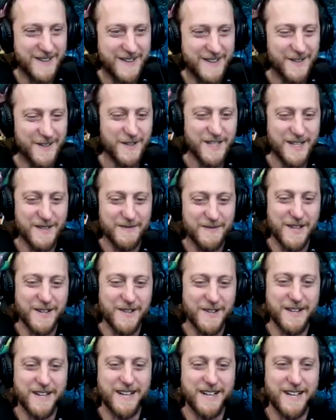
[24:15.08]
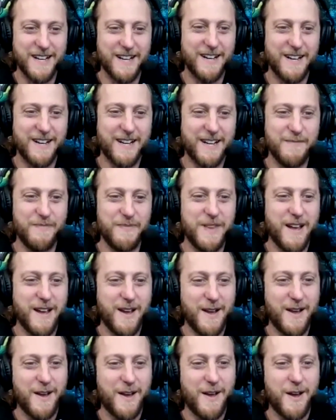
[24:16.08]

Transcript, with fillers: we grew up. Okay. Um,